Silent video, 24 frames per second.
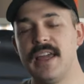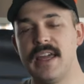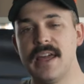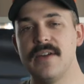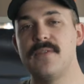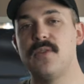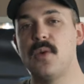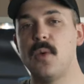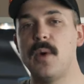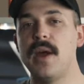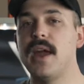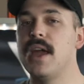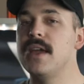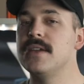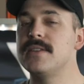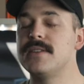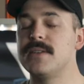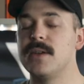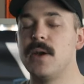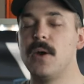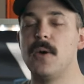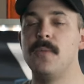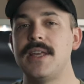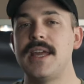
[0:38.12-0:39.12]
giveaway.
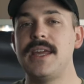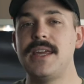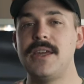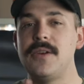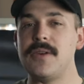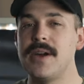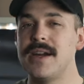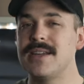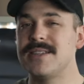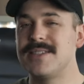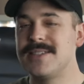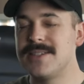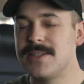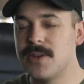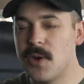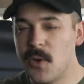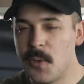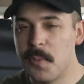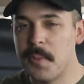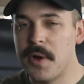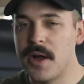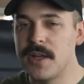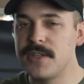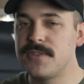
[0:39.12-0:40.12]
So thank you guys so
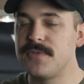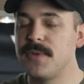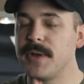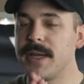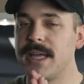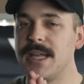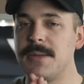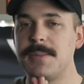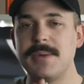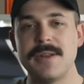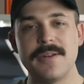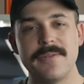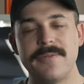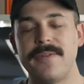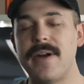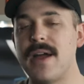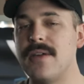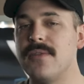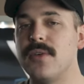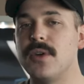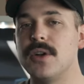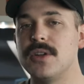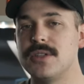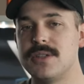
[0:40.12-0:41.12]
much for getting me to
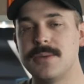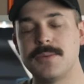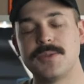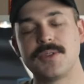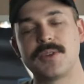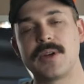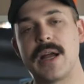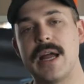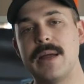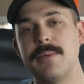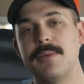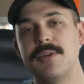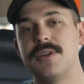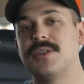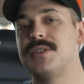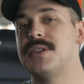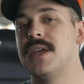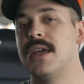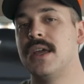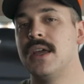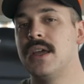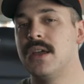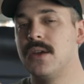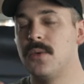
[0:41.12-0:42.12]
five hundred
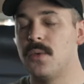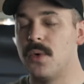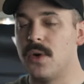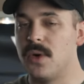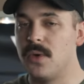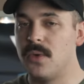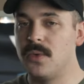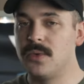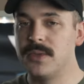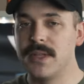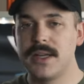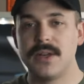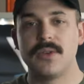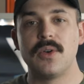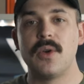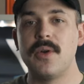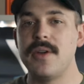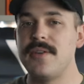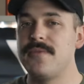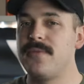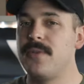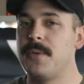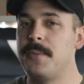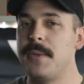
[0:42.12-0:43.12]
subscribers. We're only
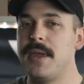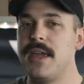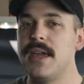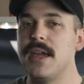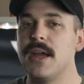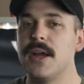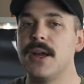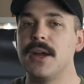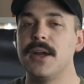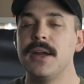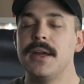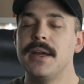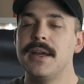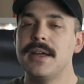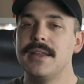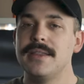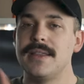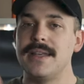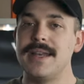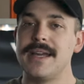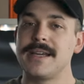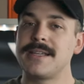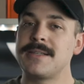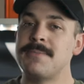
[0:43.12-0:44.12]
growing from here.
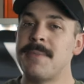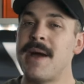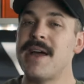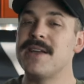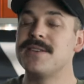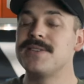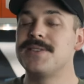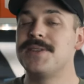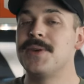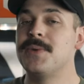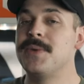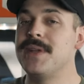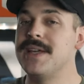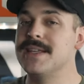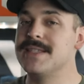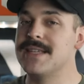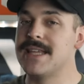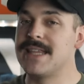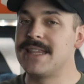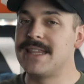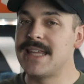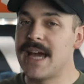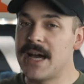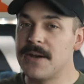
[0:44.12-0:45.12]
The next milestone is
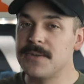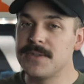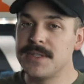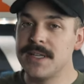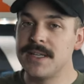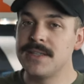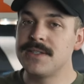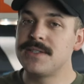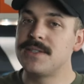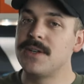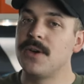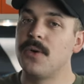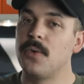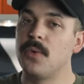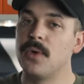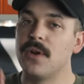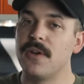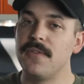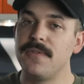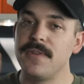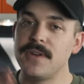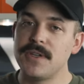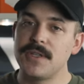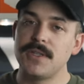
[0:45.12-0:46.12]
a thousand, so
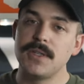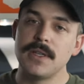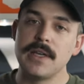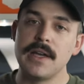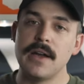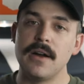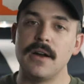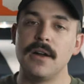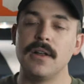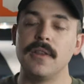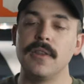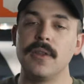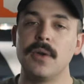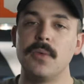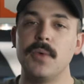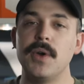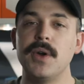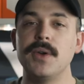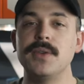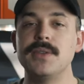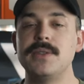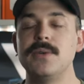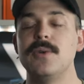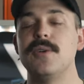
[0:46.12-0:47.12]
we're officially on the
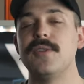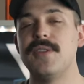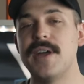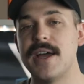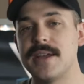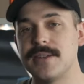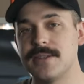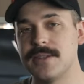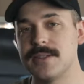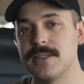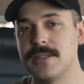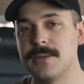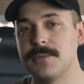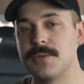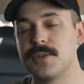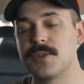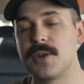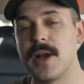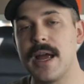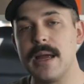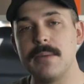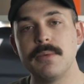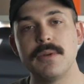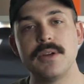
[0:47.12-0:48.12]
road to a thousand
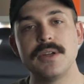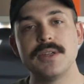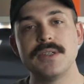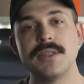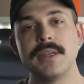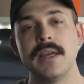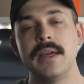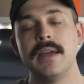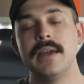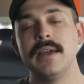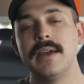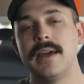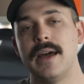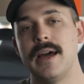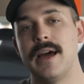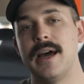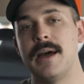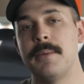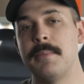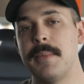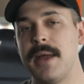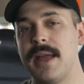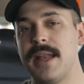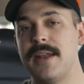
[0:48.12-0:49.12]
subscribers.
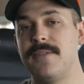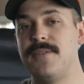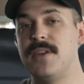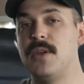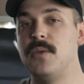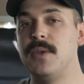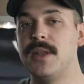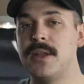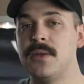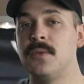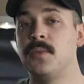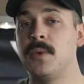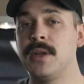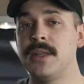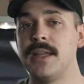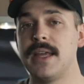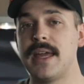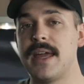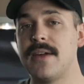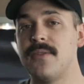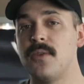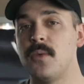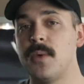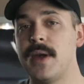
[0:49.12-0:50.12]
Um, and if you didn't win
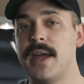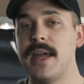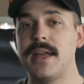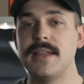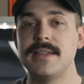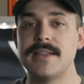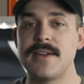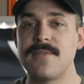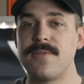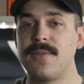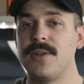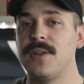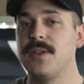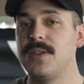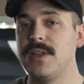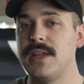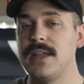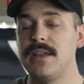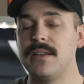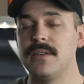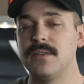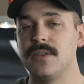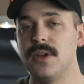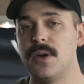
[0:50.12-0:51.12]
the giveaway,
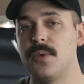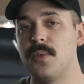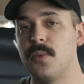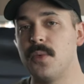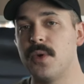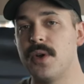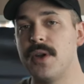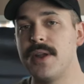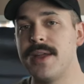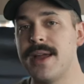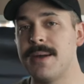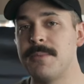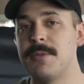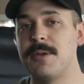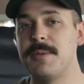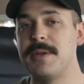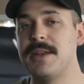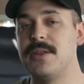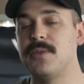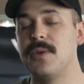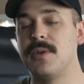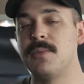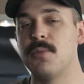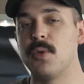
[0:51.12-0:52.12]
definitely don't worry. I'm gonna
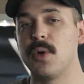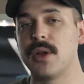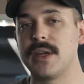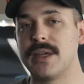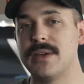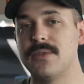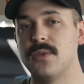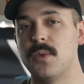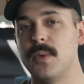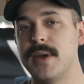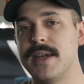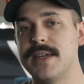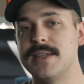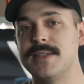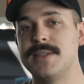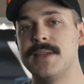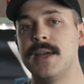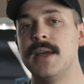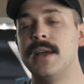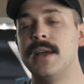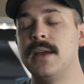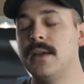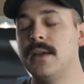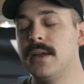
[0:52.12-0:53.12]
be doing more
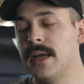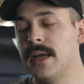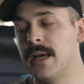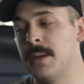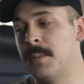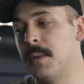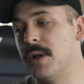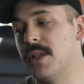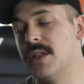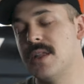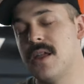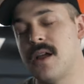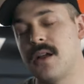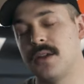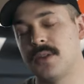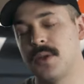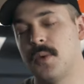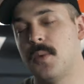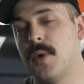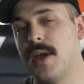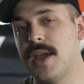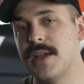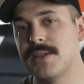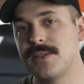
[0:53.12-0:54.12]
giveaways Um, along
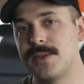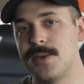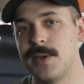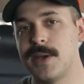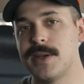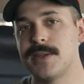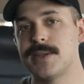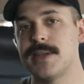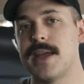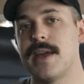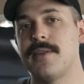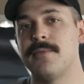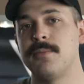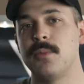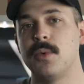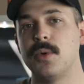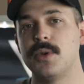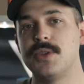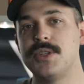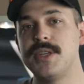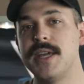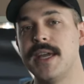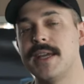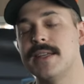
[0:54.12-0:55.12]
the way, so you guys will have
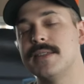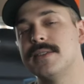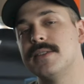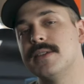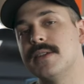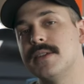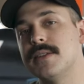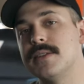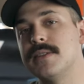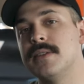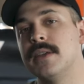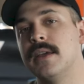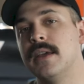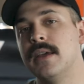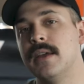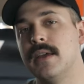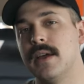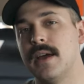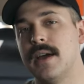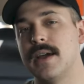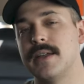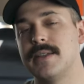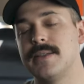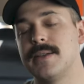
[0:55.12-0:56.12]
more chances
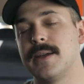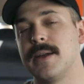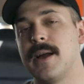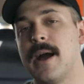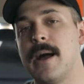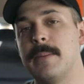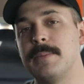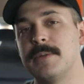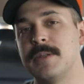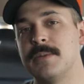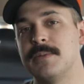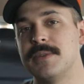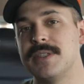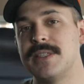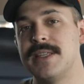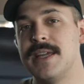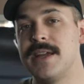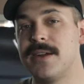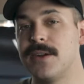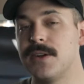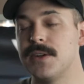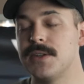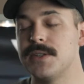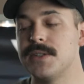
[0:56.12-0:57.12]
uh, to cop some
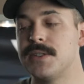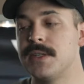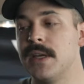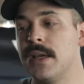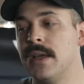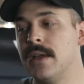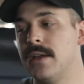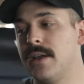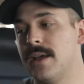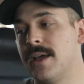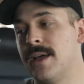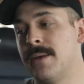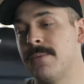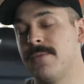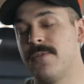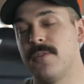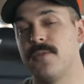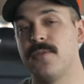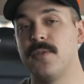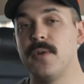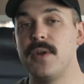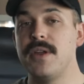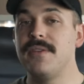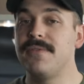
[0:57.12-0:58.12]
sneakers um, for
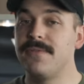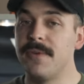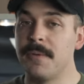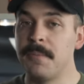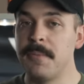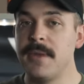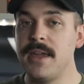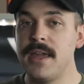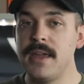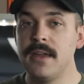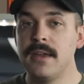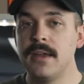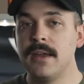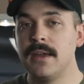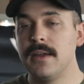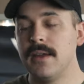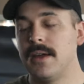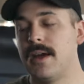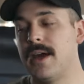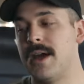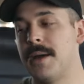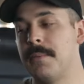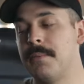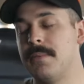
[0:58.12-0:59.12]
free from me.
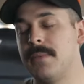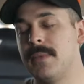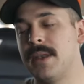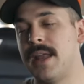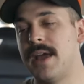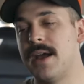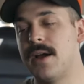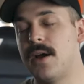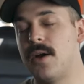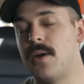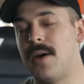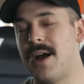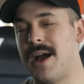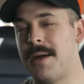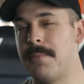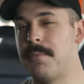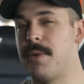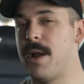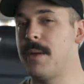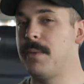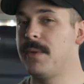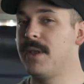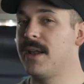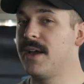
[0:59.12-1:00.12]
Um, now, I'm
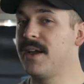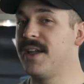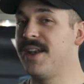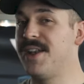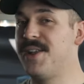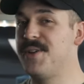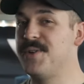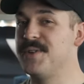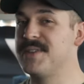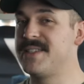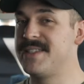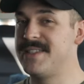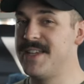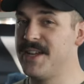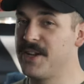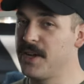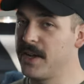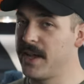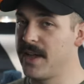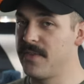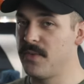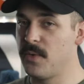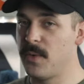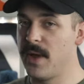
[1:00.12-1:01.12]
probably not gonna do a sneaker
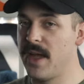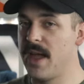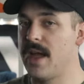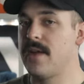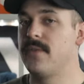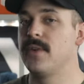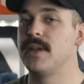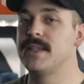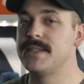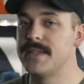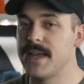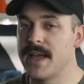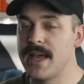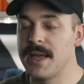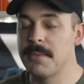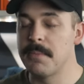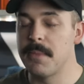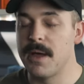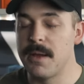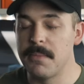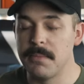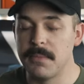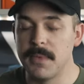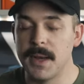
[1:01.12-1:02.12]
giveaway every
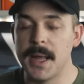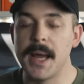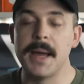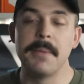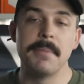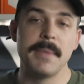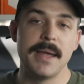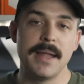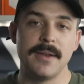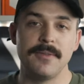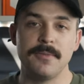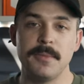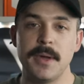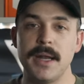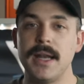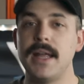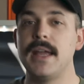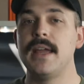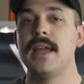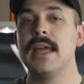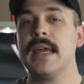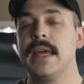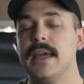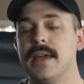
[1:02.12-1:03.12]
time. I'm not made of
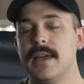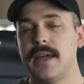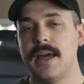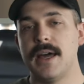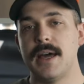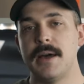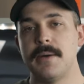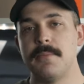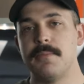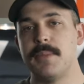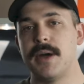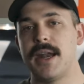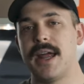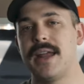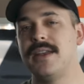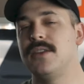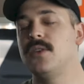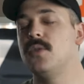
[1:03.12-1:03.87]
money, um, but I